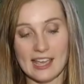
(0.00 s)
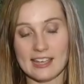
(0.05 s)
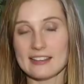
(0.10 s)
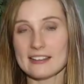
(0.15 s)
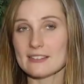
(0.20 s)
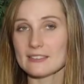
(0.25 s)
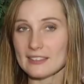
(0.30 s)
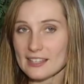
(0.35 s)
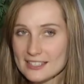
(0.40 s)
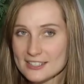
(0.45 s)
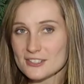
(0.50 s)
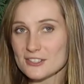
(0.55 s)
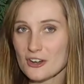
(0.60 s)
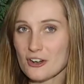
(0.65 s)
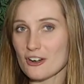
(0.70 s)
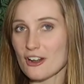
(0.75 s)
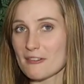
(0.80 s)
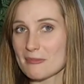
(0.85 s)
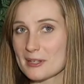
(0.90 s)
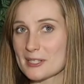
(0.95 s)
And let's
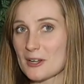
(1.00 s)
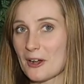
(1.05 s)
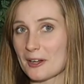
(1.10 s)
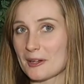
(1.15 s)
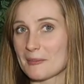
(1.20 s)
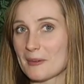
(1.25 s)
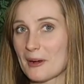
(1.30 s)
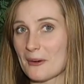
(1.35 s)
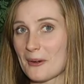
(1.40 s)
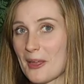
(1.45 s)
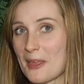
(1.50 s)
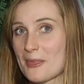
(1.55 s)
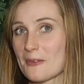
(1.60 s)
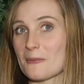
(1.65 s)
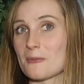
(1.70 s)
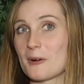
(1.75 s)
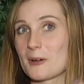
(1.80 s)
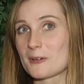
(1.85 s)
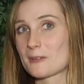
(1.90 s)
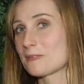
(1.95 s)
start off by talking about
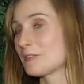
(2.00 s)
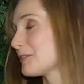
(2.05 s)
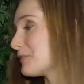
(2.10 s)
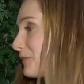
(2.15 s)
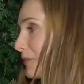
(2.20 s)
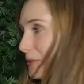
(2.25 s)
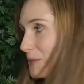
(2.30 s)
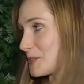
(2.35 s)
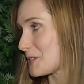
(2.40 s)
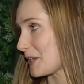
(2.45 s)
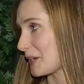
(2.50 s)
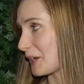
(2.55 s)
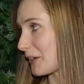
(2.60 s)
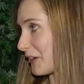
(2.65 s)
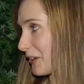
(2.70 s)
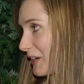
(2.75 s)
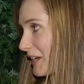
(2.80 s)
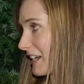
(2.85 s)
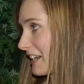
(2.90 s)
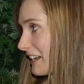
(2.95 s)
the wonderful foods that are
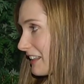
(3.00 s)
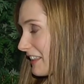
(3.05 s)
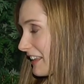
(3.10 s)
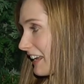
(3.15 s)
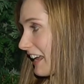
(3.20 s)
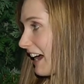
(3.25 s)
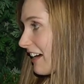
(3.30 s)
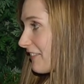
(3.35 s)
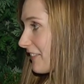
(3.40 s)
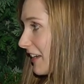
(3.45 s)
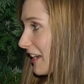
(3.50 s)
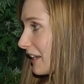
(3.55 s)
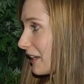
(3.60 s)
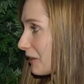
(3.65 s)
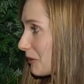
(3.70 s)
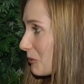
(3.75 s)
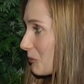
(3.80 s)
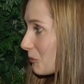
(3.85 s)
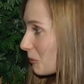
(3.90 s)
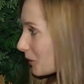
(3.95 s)
created in the
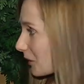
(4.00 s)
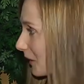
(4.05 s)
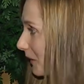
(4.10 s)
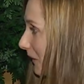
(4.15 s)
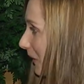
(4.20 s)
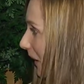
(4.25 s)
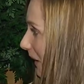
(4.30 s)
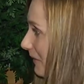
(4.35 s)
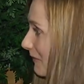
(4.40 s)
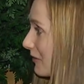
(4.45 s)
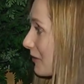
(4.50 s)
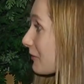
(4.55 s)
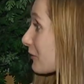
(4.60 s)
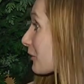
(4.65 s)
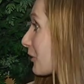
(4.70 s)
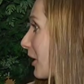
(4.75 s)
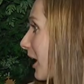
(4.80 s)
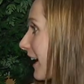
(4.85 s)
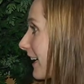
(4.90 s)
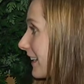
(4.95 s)
cafe, and what are kind of the
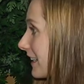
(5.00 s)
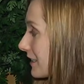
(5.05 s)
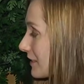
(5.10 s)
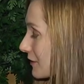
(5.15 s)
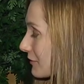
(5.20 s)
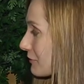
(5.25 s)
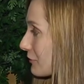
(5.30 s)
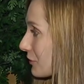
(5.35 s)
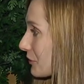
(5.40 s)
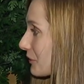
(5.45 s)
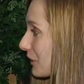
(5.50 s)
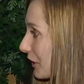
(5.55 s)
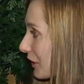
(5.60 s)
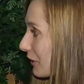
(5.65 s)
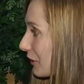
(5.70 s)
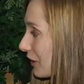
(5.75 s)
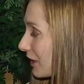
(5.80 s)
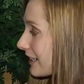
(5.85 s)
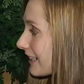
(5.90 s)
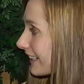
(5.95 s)
varieties of food that
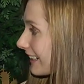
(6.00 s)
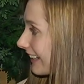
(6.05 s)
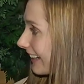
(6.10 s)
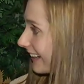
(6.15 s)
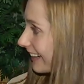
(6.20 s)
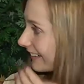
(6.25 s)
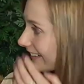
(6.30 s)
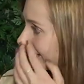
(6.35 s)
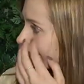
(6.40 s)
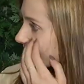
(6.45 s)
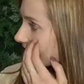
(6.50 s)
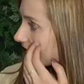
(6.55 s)
are created here?